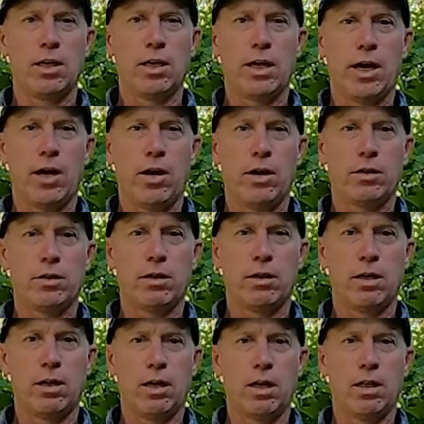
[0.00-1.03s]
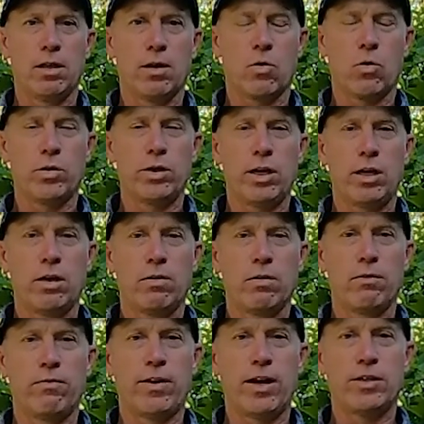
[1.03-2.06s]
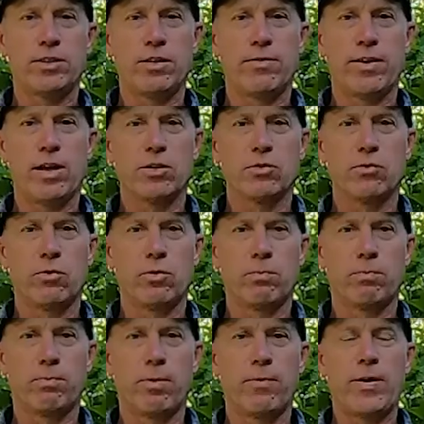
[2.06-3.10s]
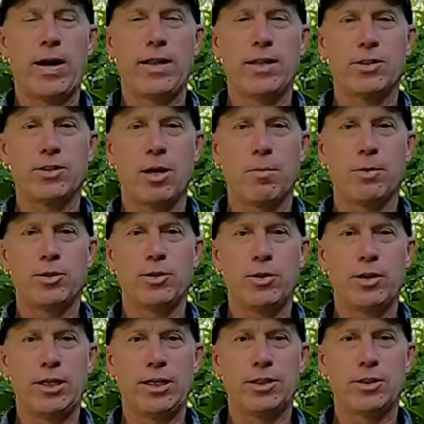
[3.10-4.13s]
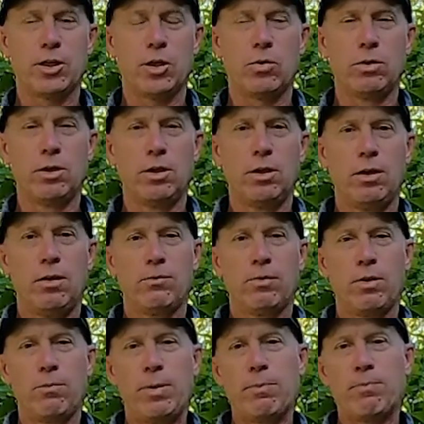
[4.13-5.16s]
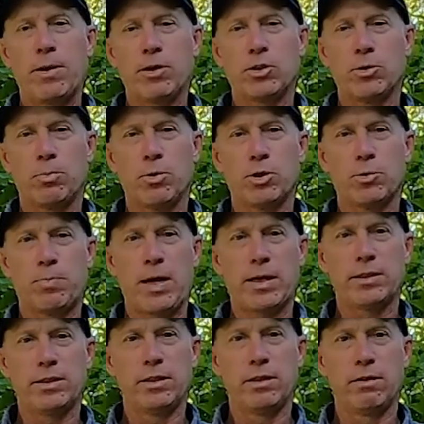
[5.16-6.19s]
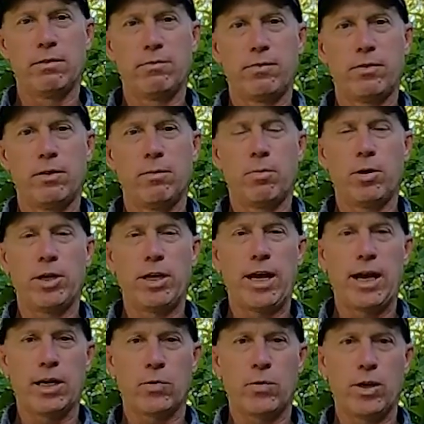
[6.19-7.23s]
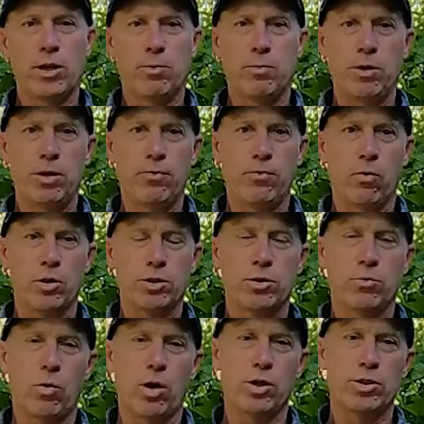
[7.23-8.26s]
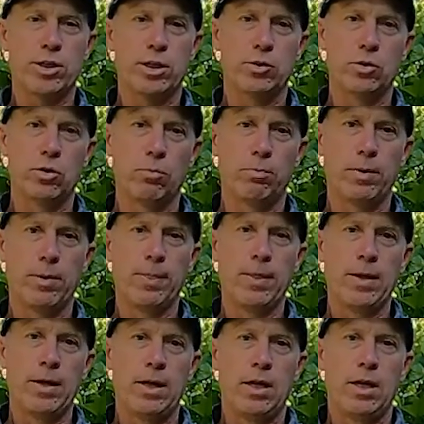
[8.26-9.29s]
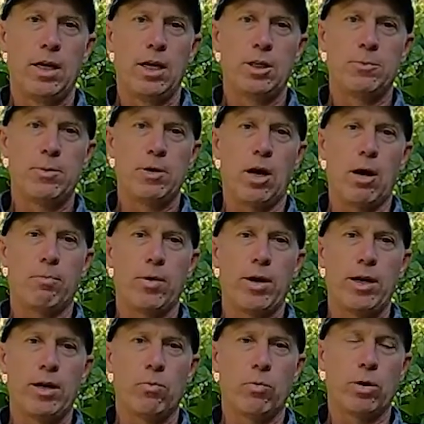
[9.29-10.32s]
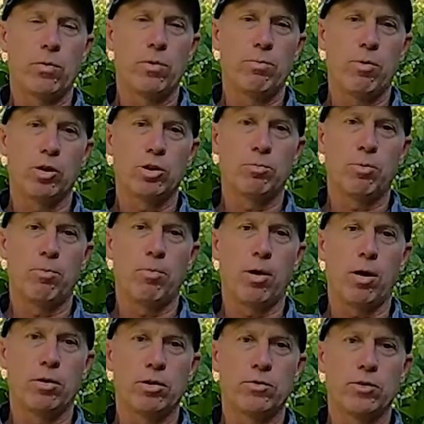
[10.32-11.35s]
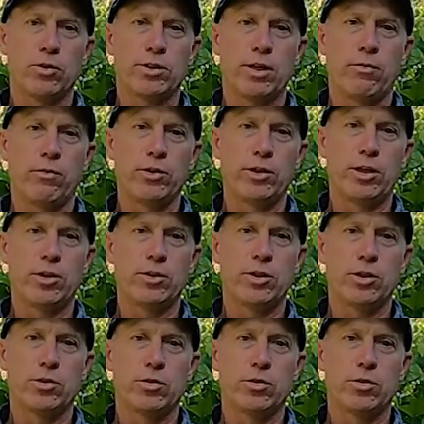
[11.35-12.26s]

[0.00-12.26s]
Garrett, the coordinator of the Fire Safe Council, for providing this opportunity. So from the big picture perspective, the Burney Hat Creek Community Forest and Watershed Group has been operating and working with multiple partners for several years to